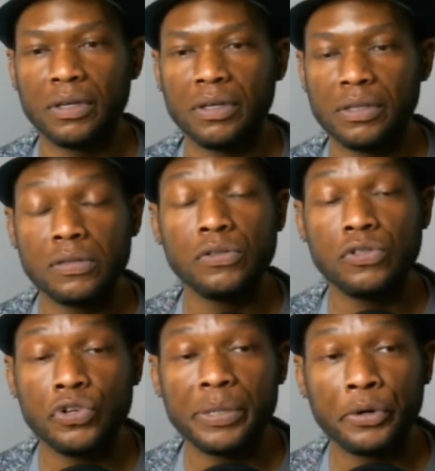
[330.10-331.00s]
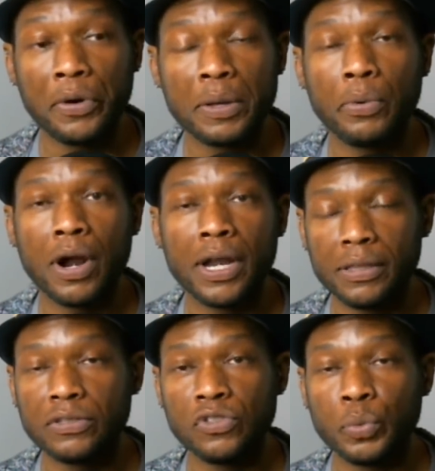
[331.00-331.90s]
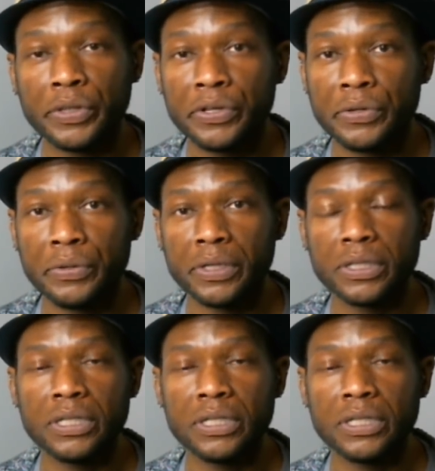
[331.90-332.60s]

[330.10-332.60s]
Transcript: This is your Democratic Party. This is what they're doing.